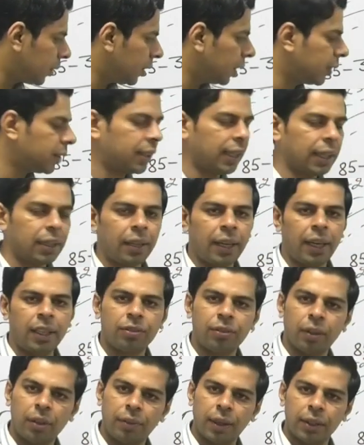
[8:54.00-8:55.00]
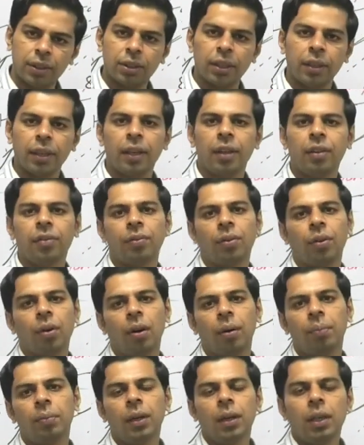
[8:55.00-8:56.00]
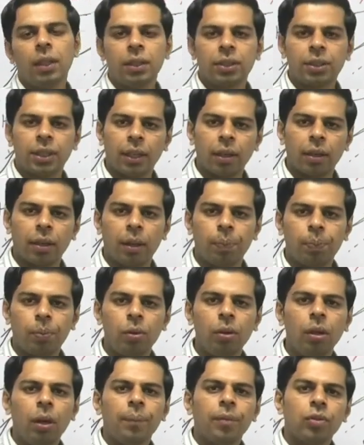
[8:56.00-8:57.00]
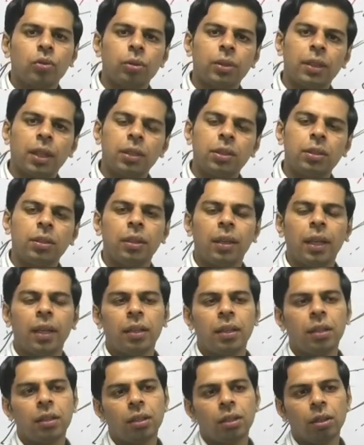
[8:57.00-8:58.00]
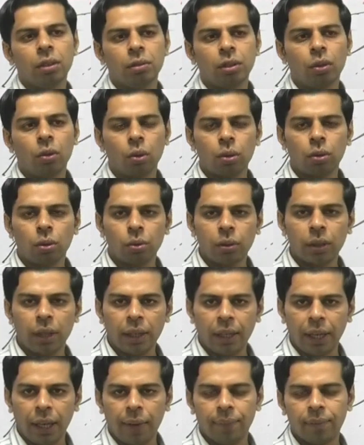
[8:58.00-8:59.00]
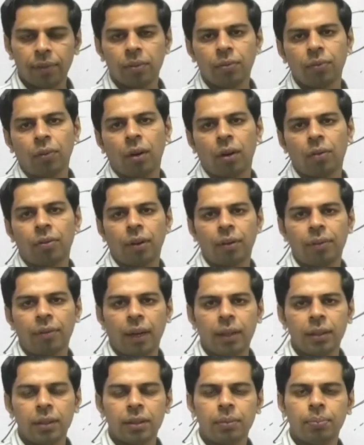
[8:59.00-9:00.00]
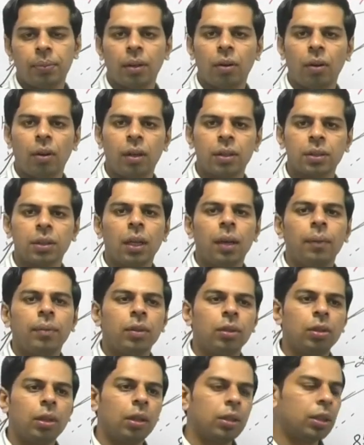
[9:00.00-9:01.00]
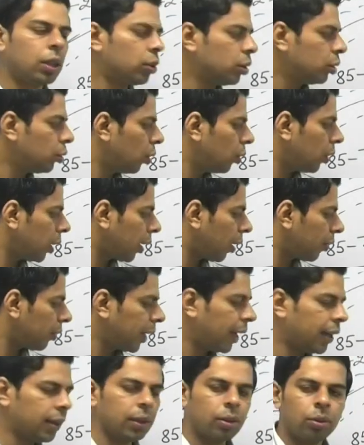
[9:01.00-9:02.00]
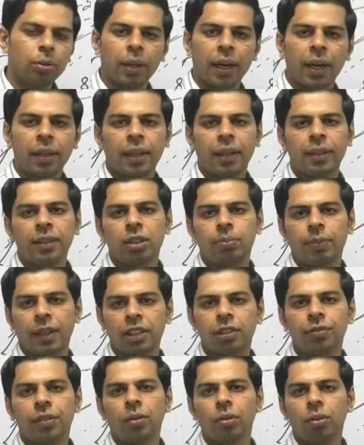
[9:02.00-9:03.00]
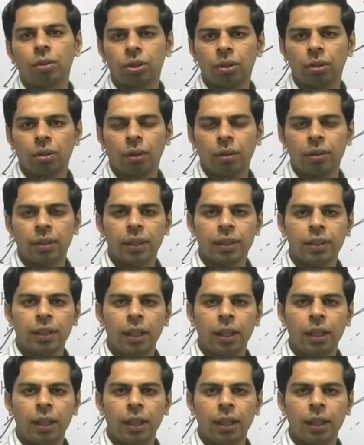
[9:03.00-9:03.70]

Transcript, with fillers: satellites were once again from Singapore. So, just they go through the names or for once, because you, you are not likely to get any specific question on this theme.